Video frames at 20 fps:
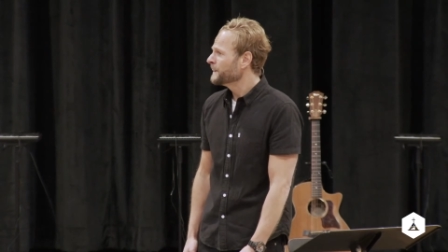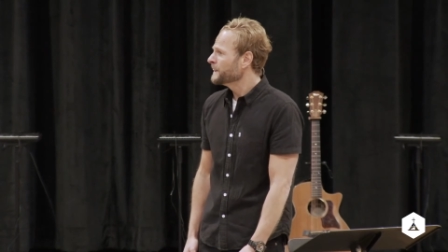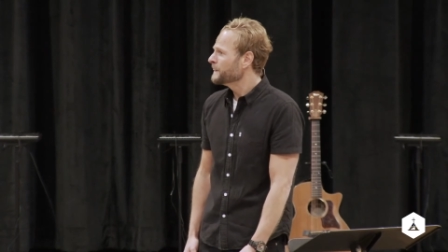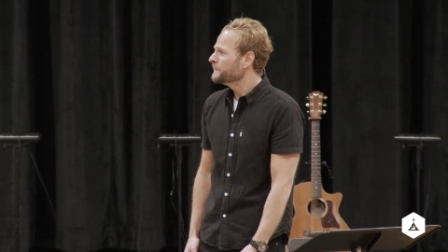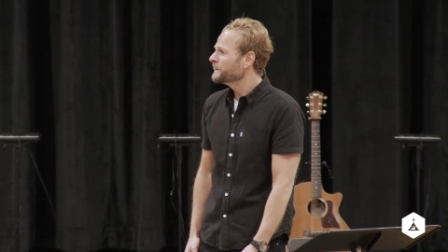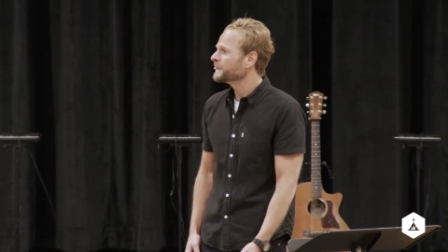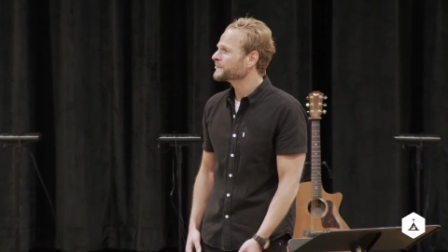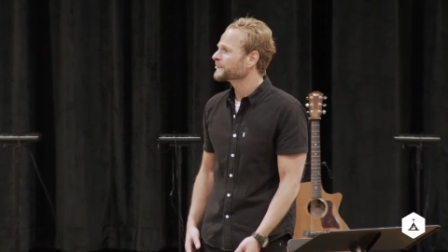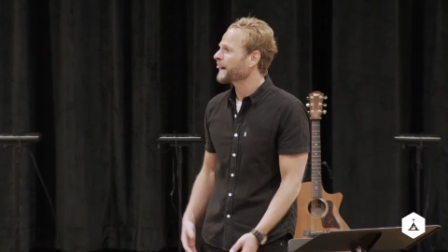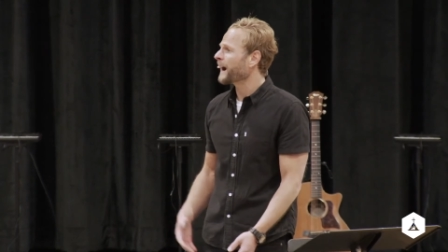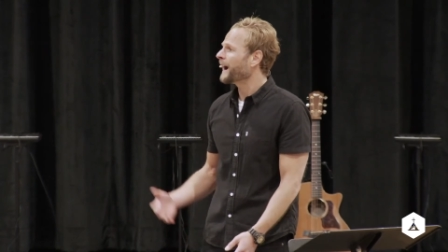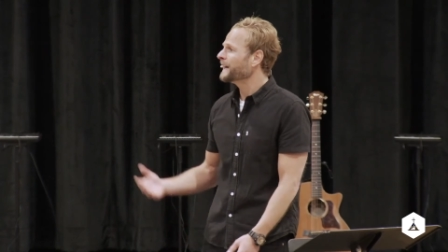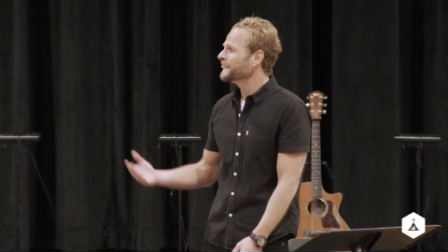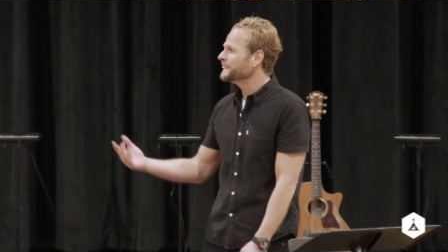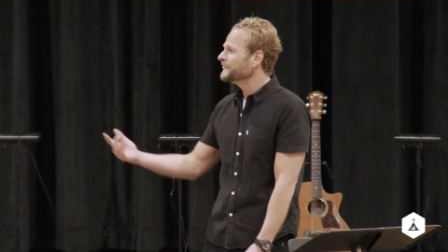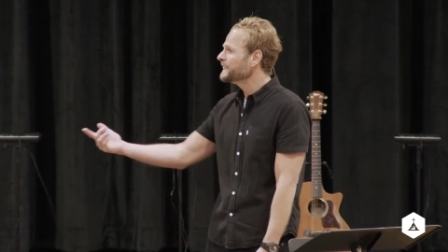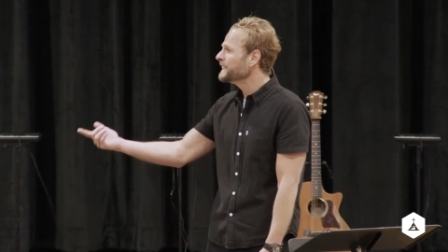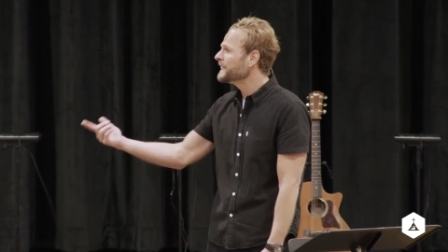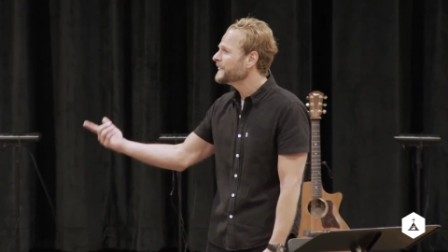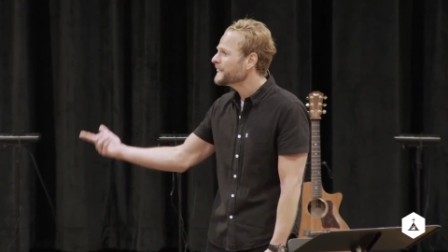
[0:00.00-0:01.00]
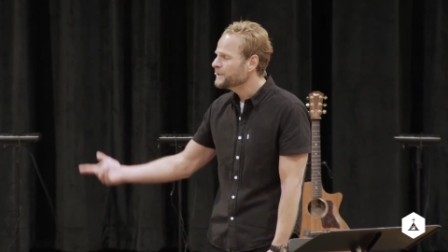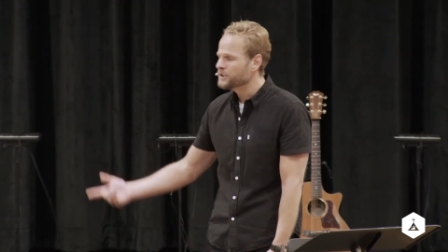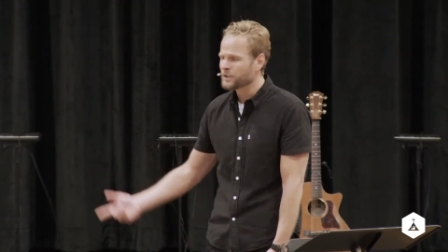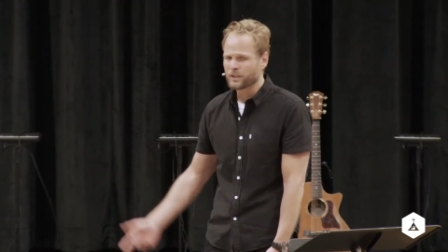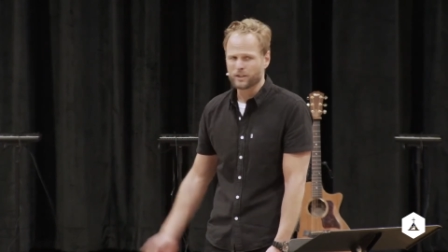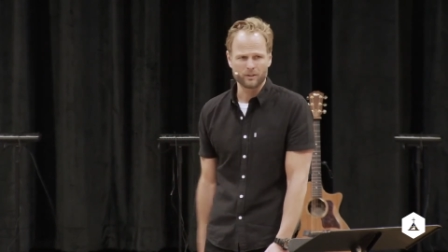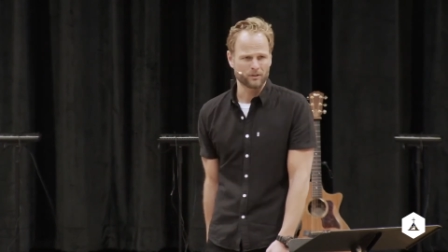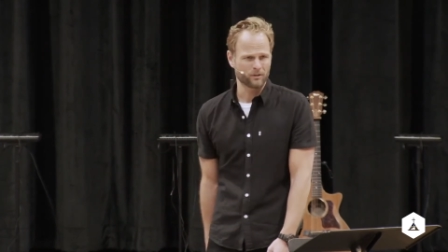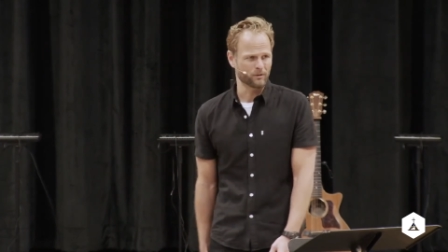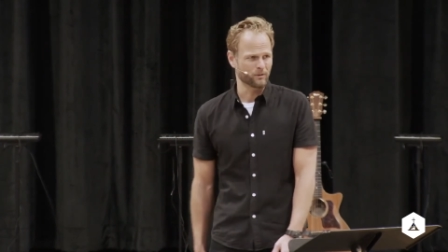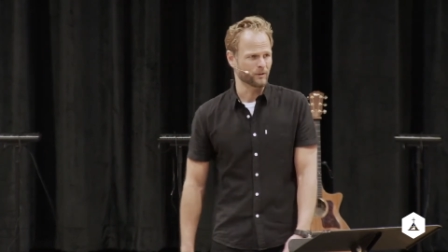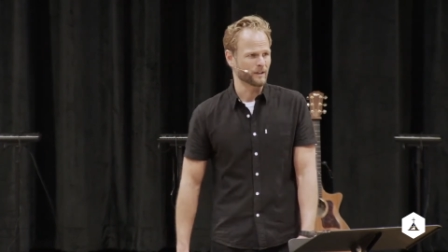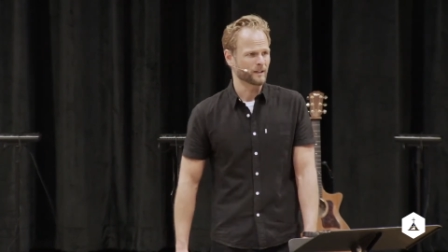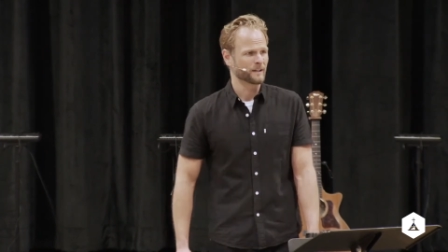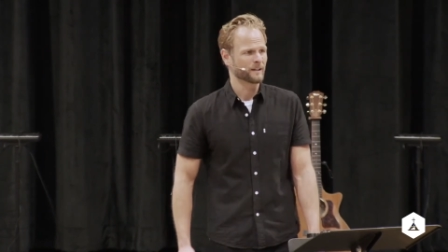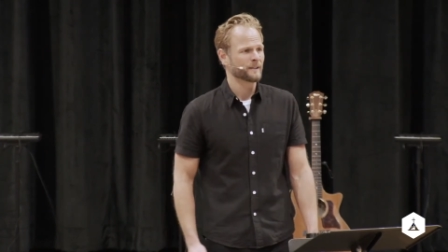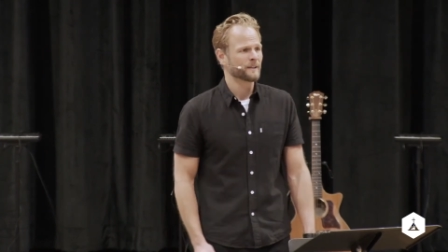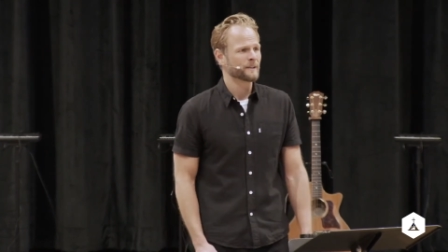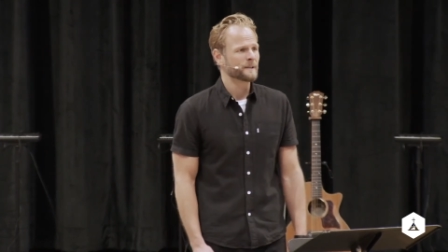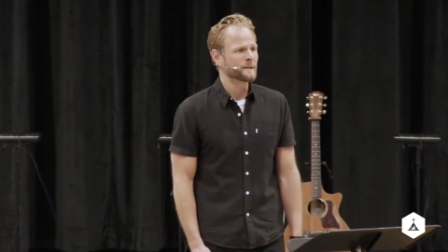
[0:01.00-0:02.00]
Because I need you,
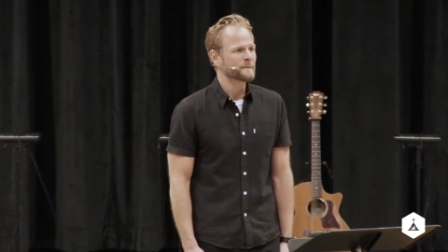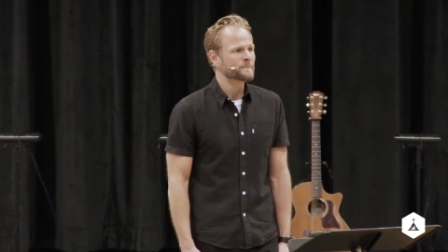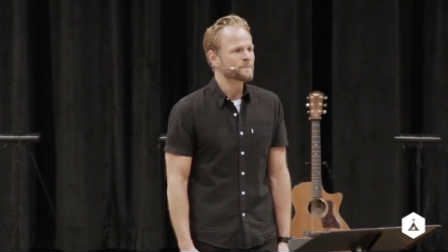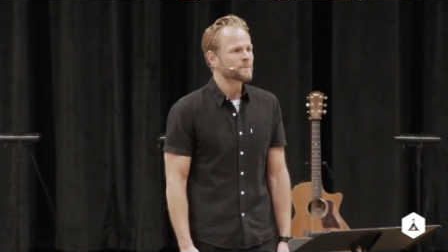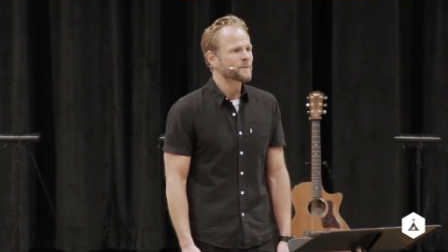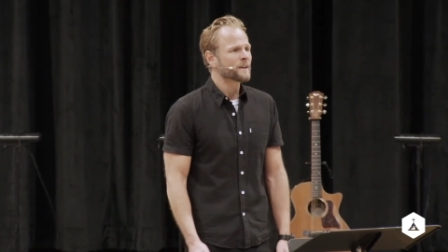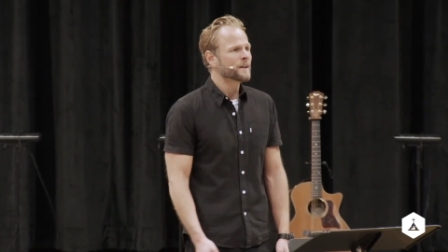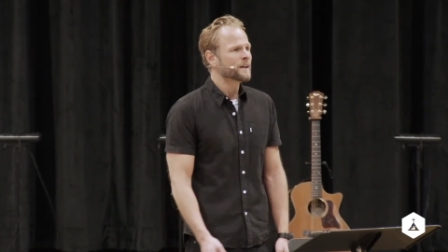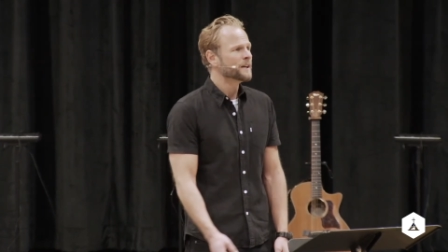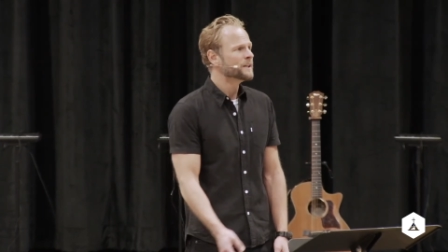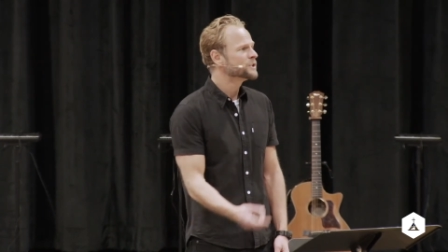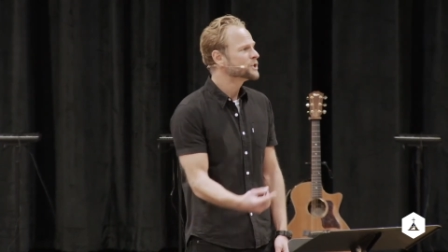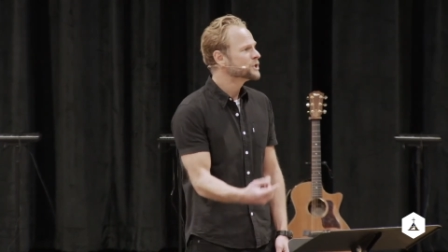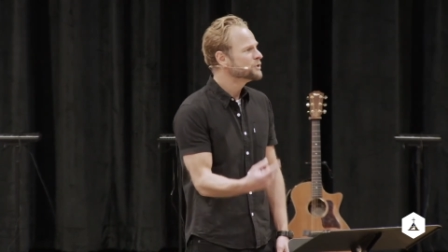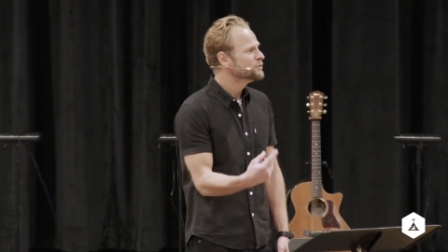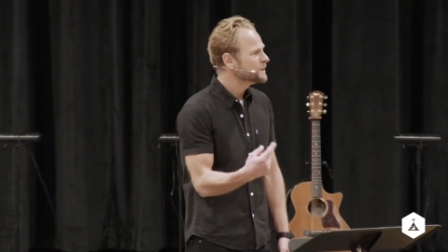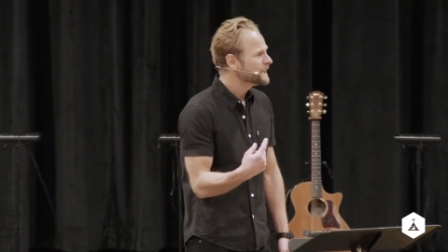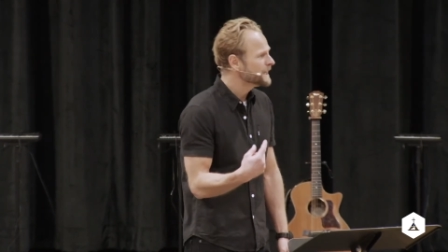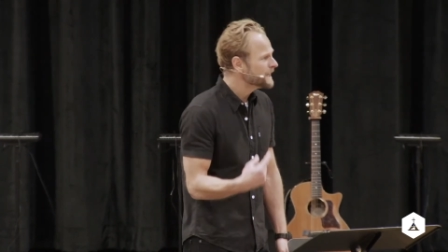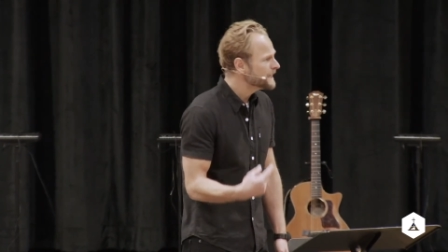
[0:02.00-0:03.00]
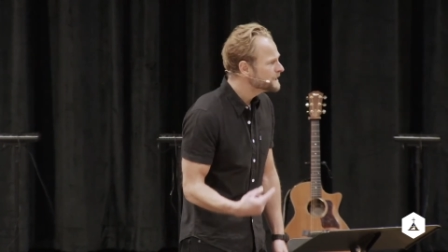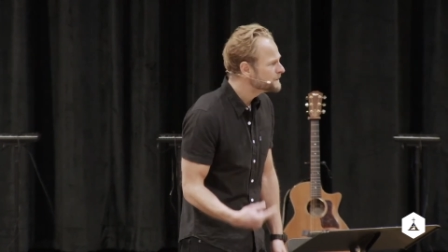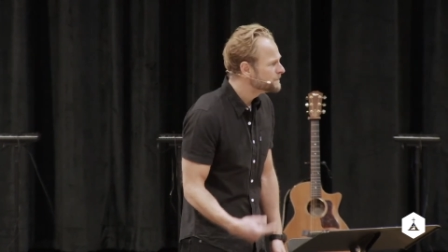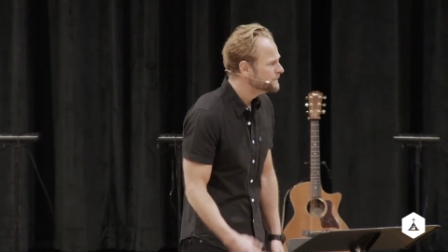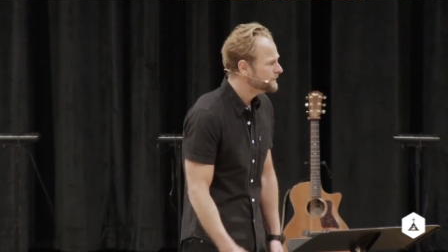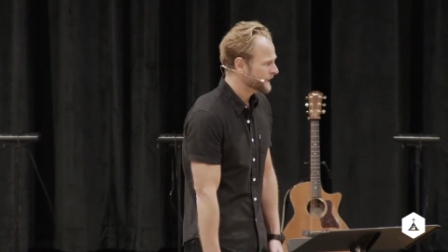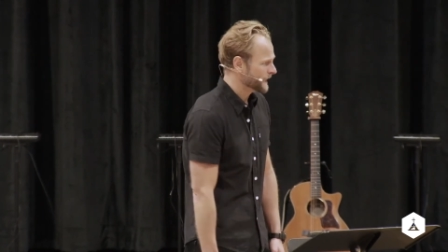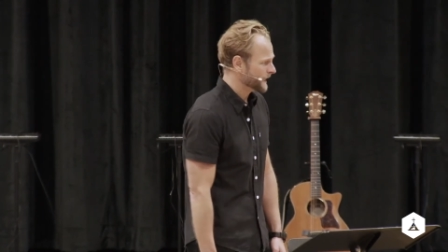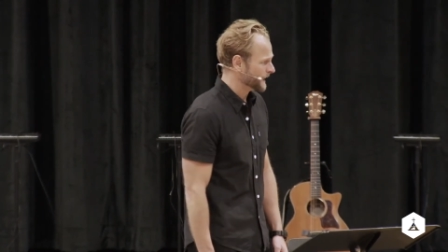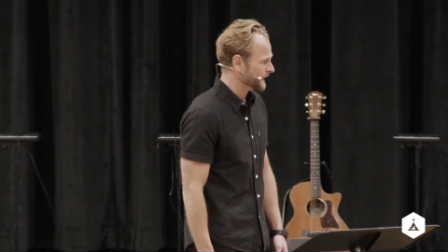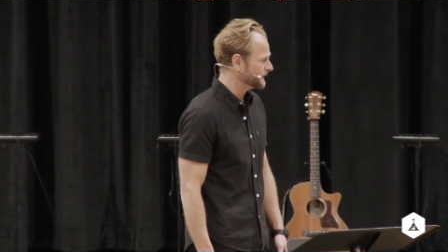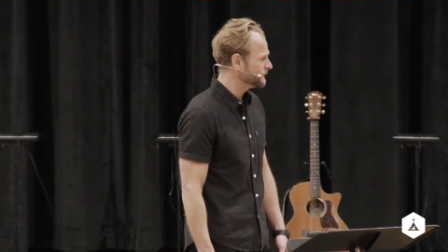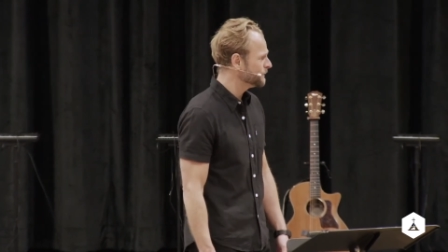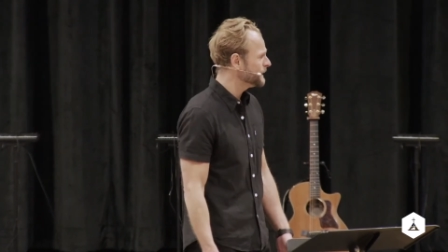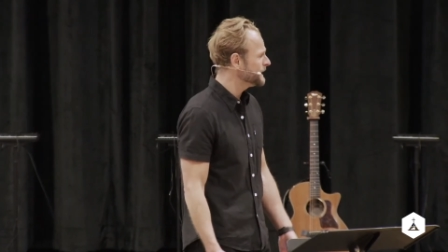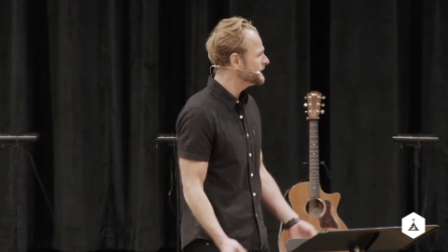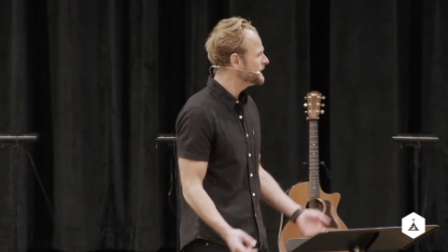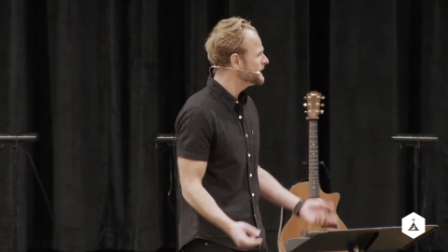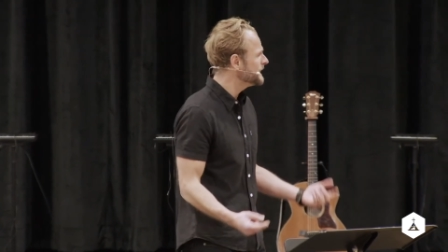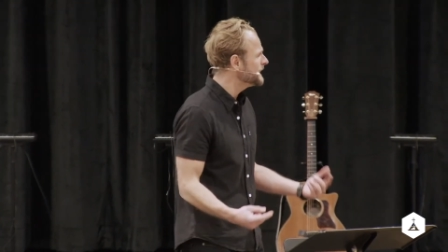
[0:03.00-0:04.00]
and you need me, and
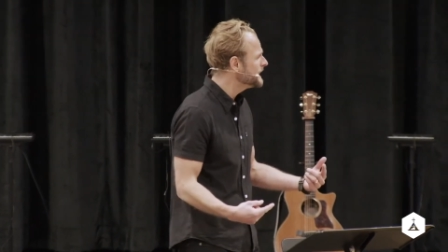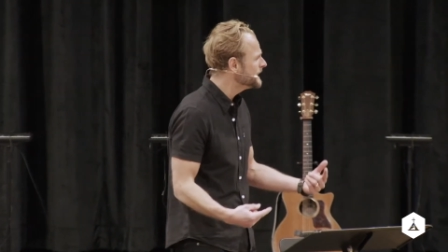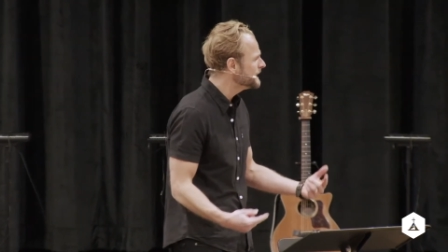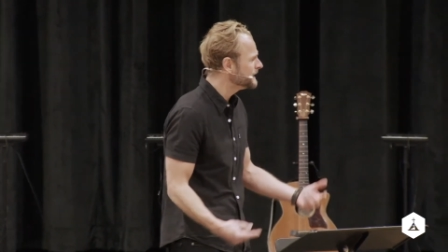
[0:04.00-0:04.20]
we need